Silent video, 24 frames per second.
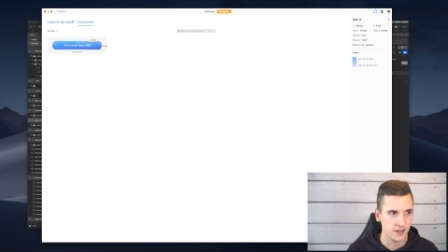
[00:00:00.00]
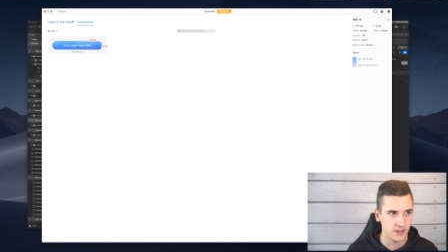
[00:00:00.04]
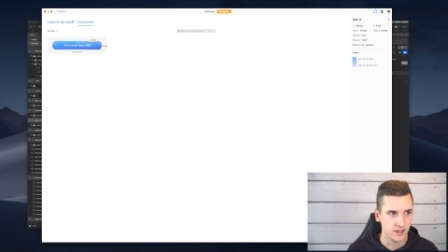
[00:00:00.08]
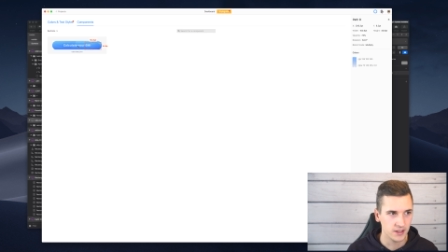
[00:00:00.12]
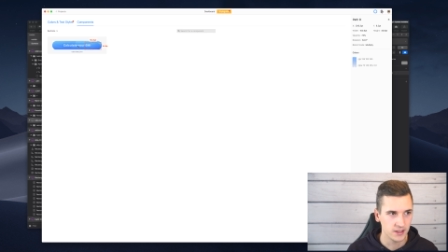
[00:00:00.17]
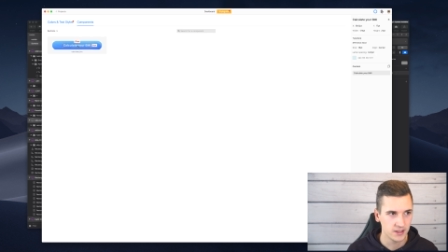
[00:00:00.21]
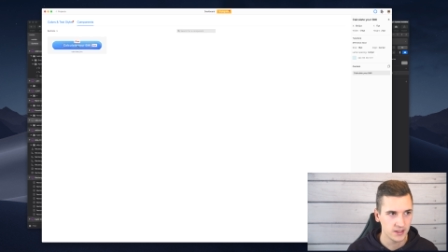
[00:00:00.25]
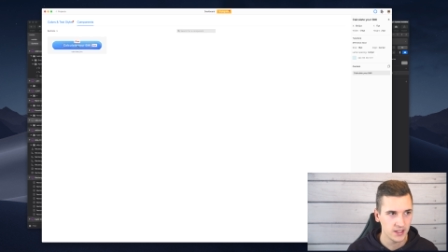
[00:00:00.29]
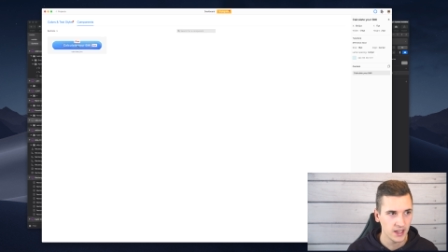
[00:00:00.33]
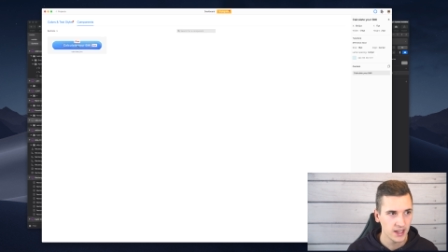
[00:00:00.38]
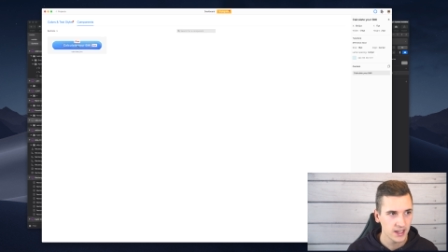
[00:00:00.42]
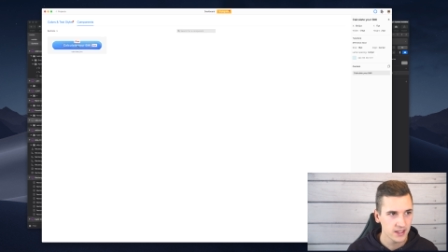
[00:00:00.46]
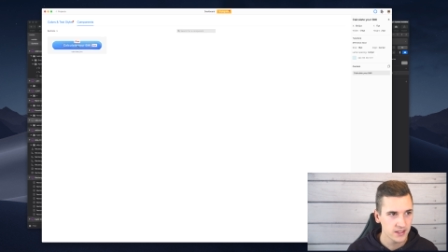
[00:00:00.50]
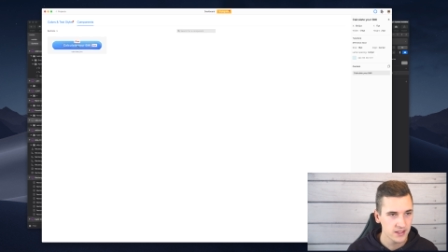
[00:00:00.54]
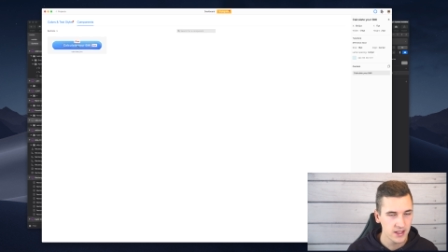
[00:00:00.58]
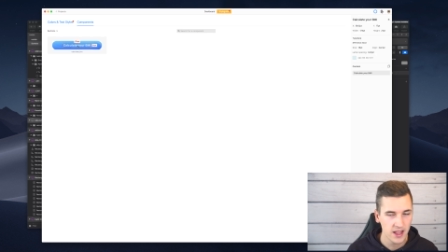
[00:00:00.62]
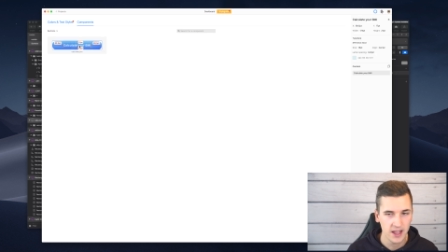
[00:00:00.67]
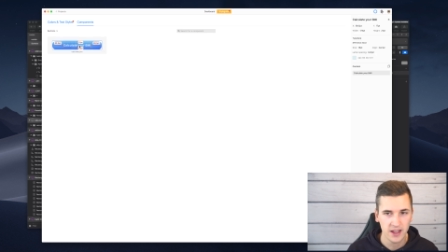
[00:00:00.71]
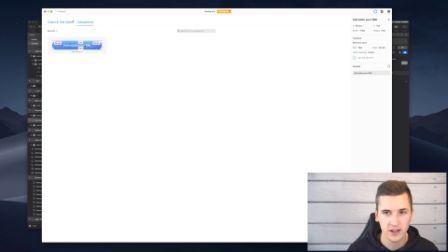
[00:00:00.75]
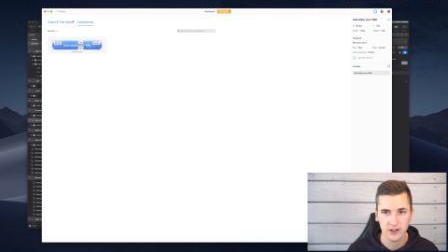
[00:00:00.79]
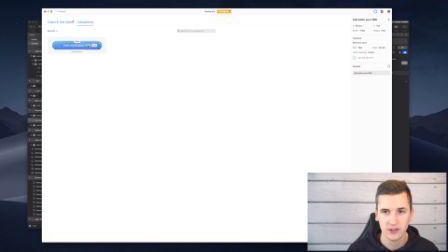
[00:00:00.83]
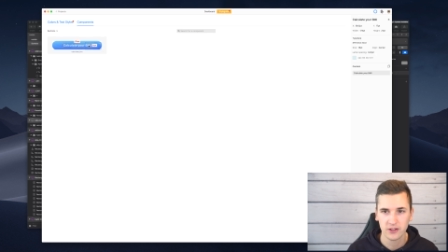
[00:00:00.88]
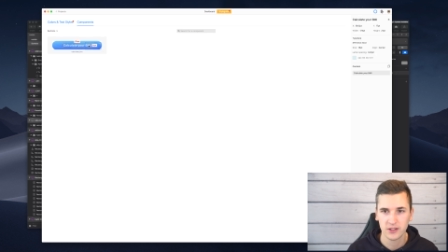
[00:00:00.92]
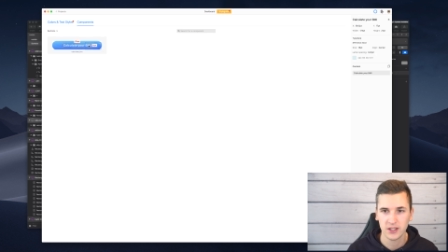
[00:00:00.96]
the text
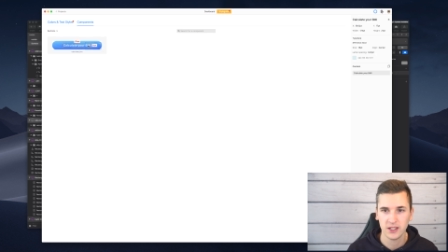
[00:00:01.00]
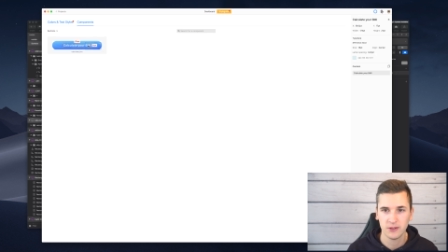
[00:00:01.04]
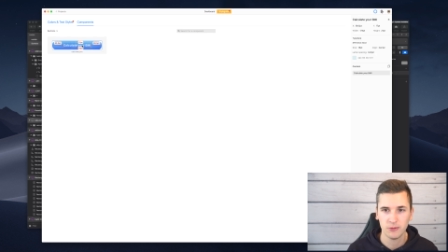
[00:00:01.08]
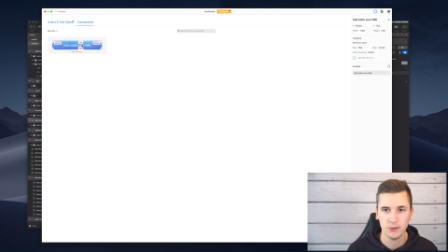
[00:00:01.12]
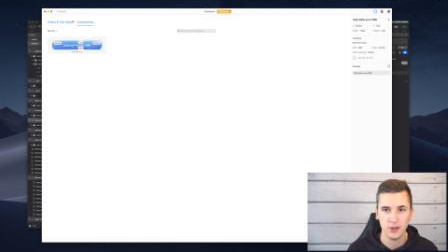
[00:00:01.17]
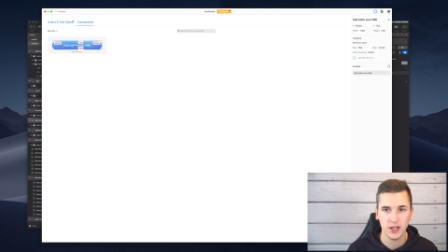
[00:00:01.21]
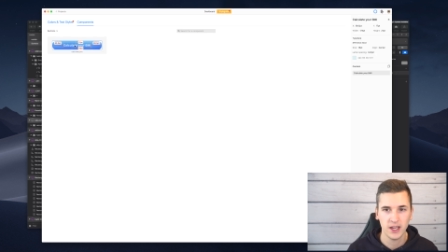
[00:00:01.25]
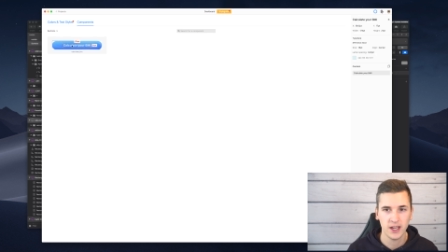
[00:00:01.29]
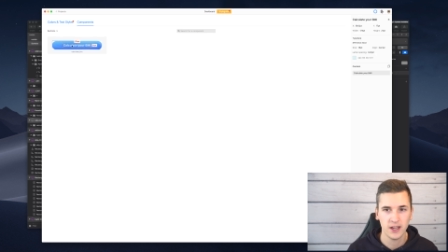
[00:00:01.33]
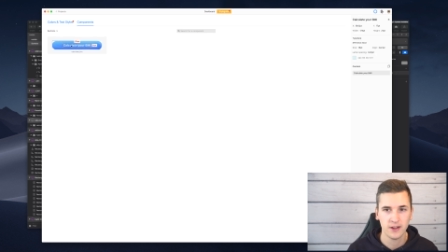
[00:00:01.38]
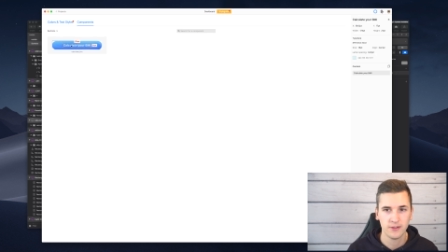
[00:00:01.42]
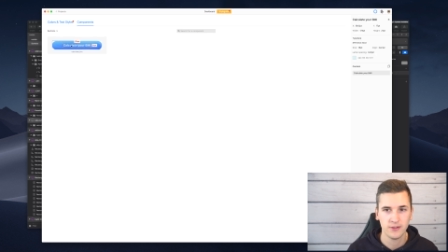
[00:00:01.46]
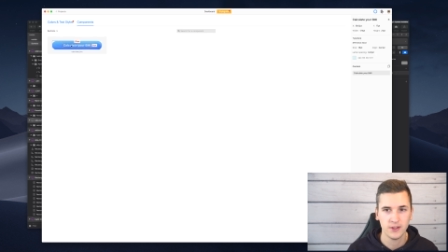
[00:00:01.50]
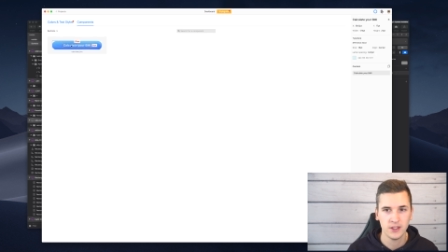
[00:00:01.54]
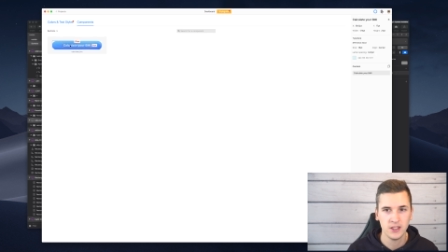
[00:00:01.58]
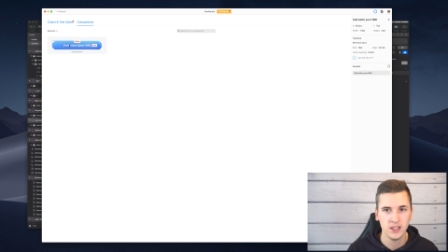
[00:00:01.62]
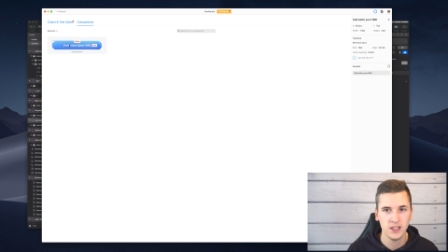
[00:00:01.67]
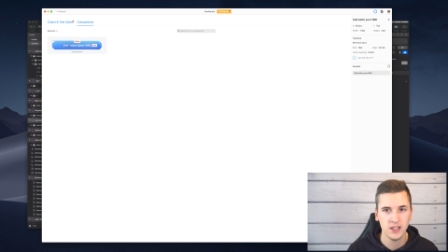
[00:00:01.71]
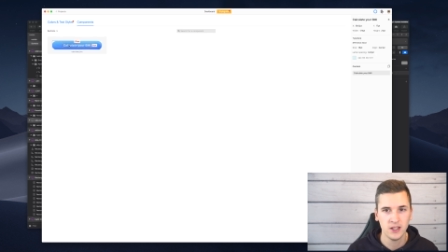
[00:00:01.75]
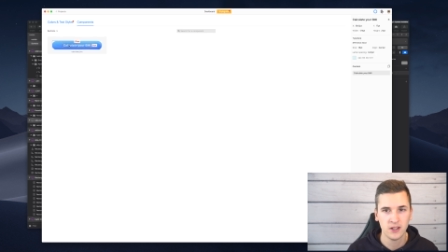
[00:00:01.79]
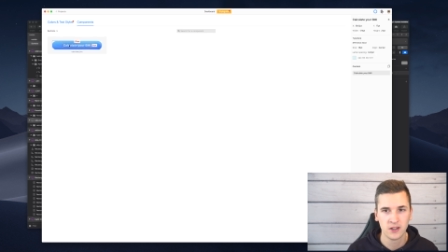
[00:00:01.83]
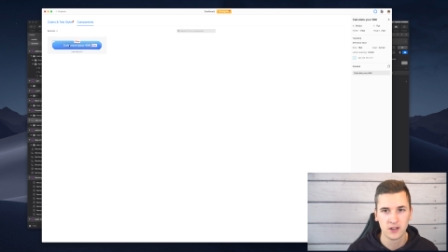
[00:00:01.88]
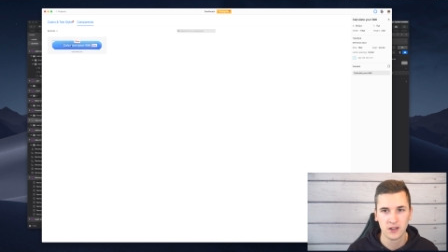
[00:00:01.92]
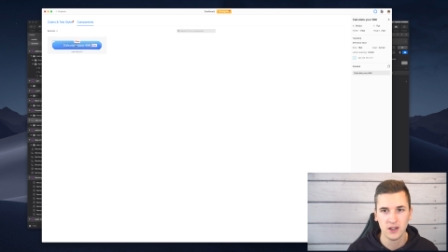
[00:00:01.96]
layer that we have in
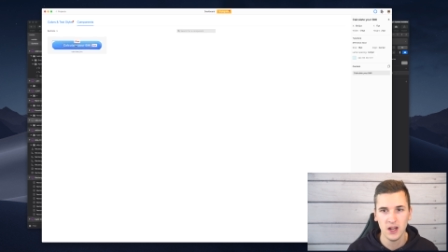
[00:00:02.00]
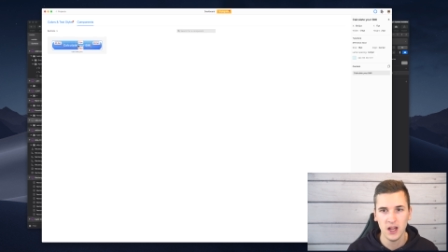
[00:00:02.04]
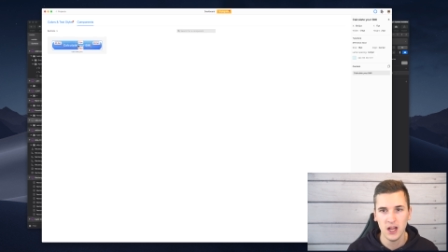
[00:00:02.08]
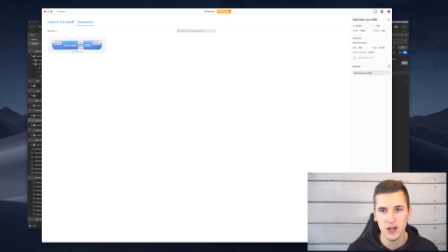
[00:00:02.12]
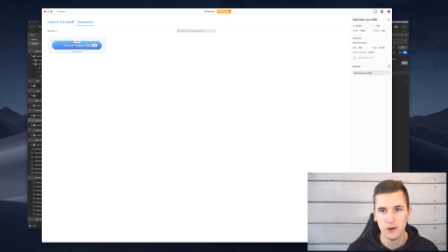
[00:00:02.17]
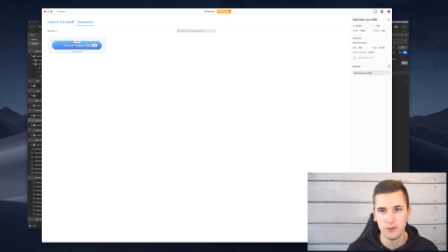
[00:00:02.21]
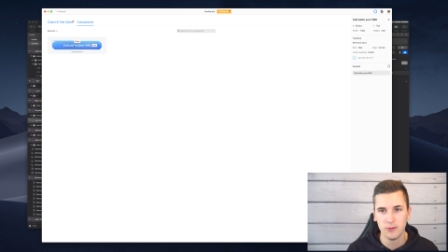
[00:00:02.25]
here.